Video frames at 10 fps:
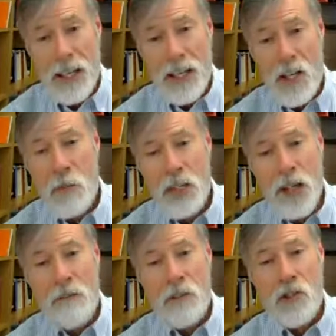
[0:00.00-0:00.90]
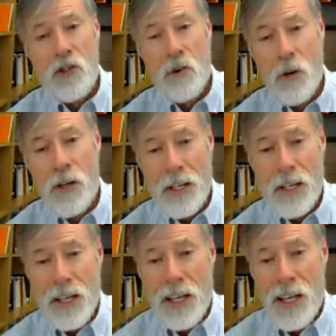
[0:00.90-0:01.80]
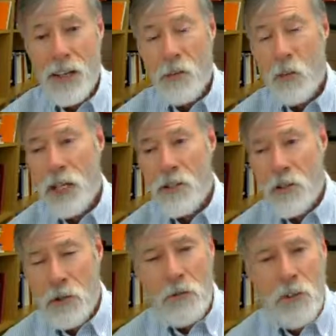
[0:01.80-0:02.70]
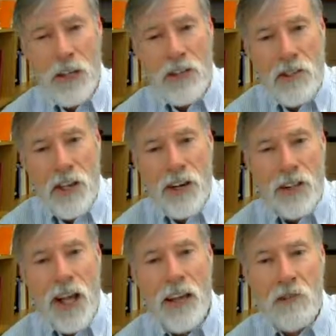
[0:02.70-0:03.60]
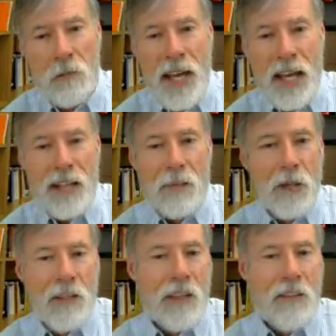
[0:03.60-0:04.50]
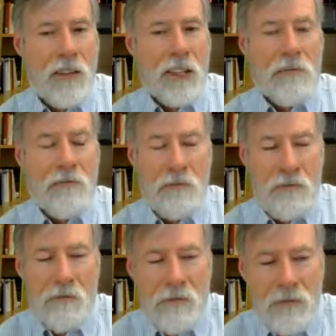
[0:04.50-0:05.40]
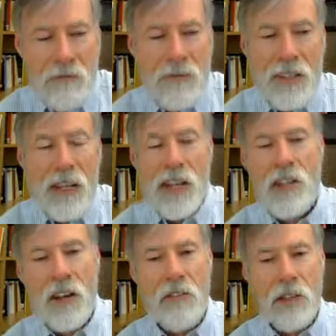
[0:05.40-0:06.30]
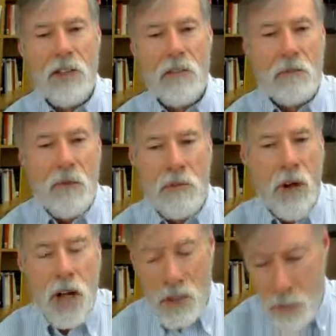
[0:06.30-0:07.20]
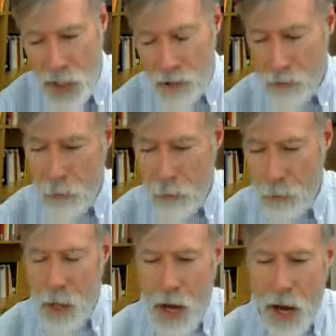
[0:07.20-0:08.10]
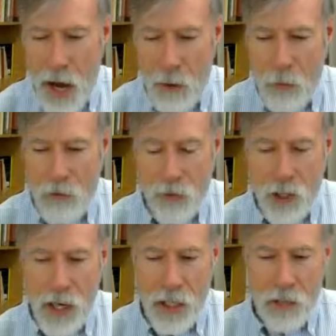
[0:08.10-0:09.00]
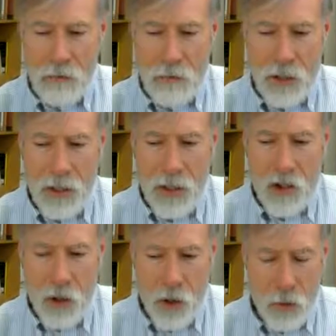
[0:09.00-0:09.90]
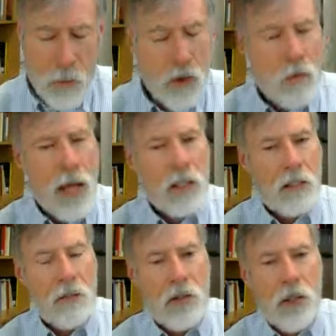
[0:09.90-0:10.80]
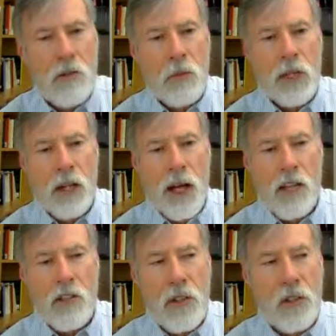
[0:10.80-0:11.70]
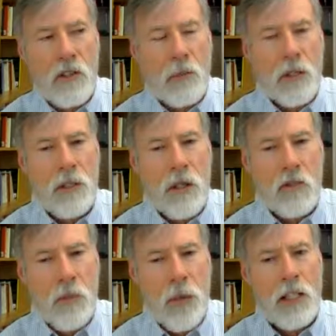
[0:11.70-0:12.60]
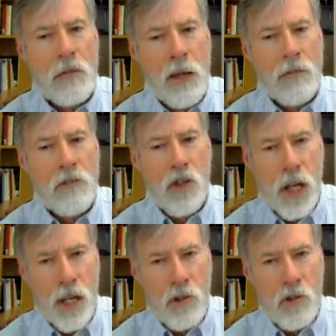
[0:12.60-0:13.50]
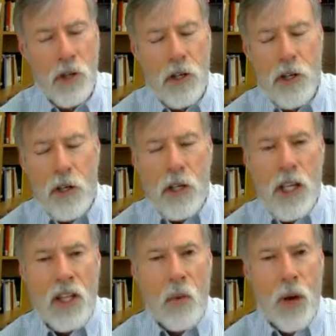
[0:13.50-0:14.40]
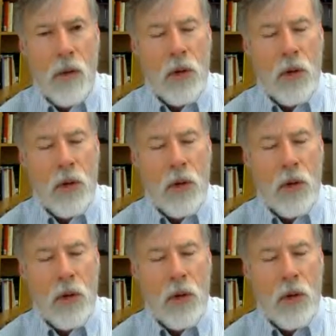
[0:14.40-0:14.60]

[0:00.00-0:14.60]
Human life is short, and we tune things to our lifespan. We think that is how things ought to be. If you take a historical perspective, you start to realize that there's been a tremendous amount of change in the way we